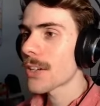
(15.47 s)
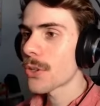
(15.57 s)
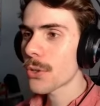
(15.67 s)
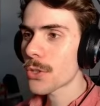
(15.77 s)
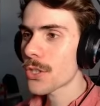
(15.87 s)

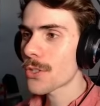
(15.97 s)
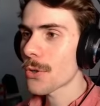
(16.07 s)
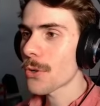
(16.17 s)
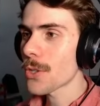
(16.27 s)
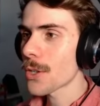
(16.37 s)
gorgeous
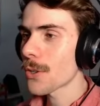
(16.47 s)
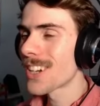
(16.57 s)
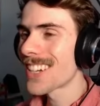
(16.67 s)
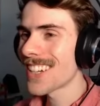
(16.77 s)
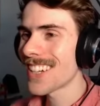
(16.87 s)
Gordo,
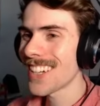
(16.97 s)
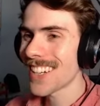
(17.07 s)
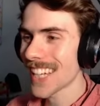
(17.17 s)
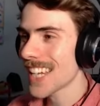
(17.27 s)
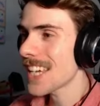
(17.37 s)

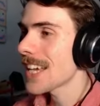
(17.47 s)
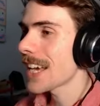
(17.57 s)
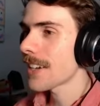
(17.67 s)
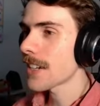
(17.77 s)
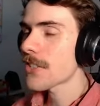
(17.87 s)
and it
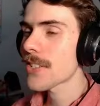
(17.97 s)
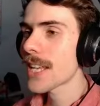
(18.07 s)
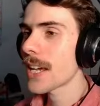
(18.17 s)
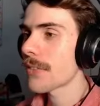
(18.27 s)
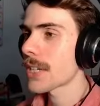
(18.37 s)

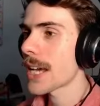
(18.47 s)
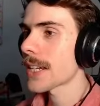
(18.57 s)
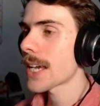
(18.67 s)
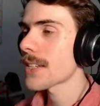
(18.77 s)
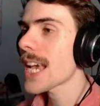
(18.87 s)
glitches out every now
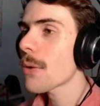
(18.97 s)
and again.